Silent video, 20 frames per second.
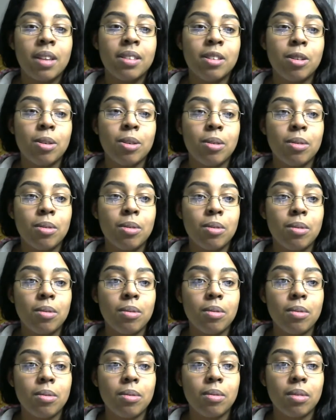
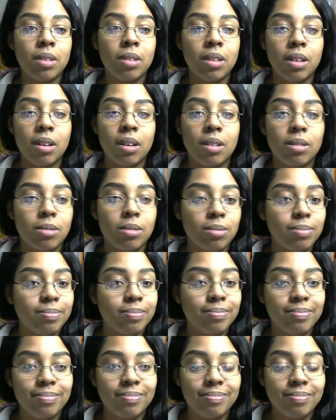to, you know,
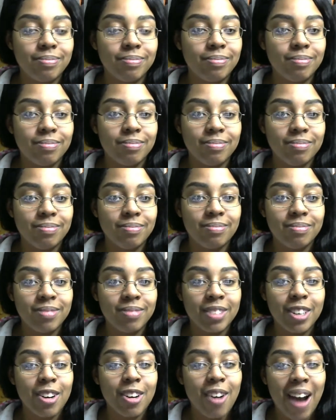
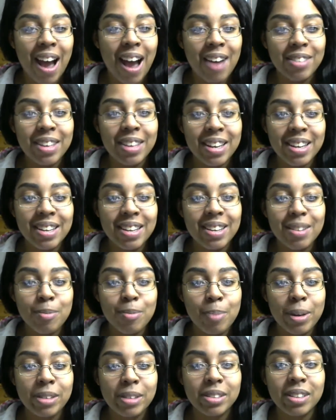how they
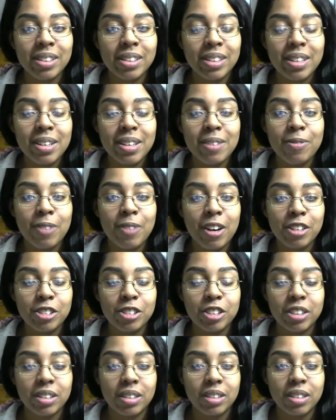basically
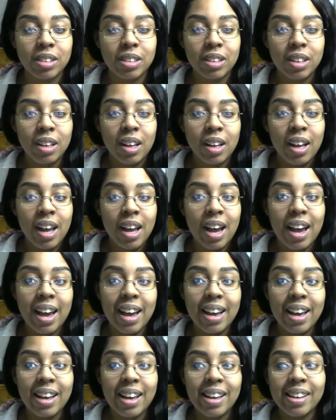function.
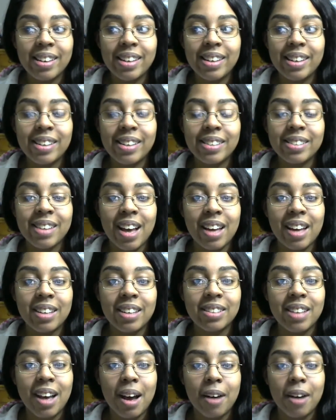And it's kind
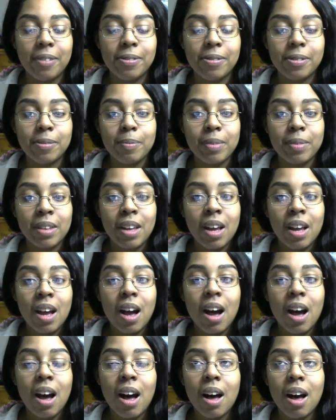of tough.
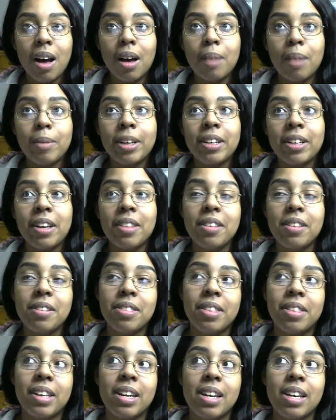Another
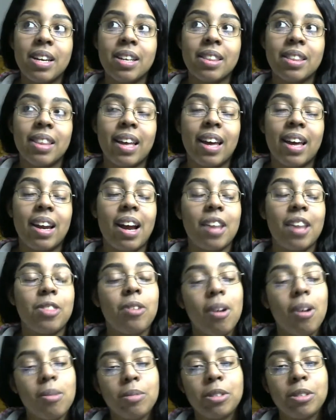thing that I
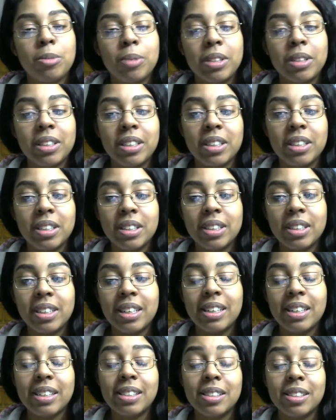thought was really good
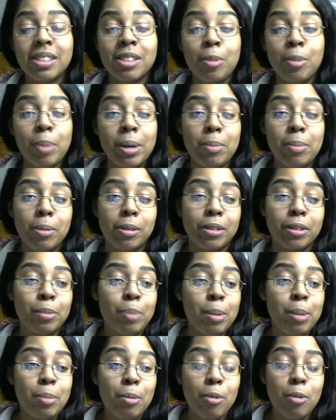is the people. The
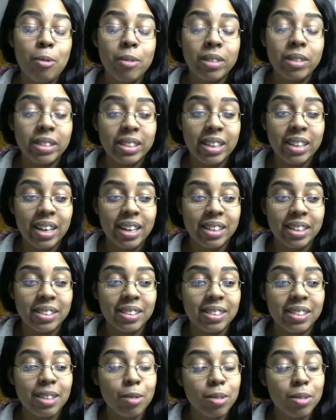people were really
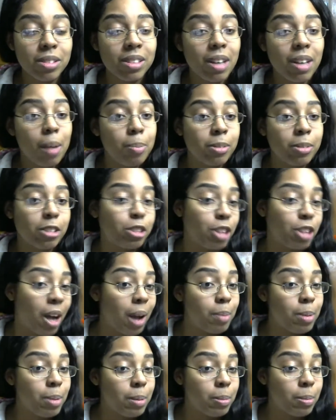nice. There was a couple of
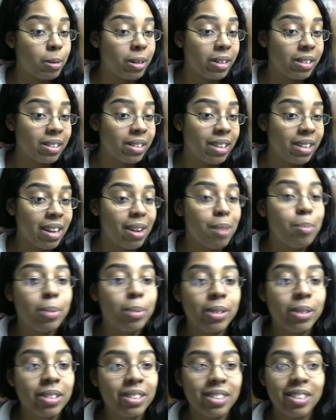shy people here and there,
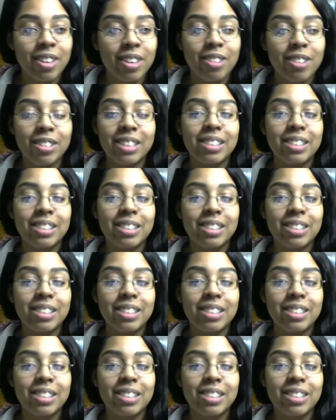but you know,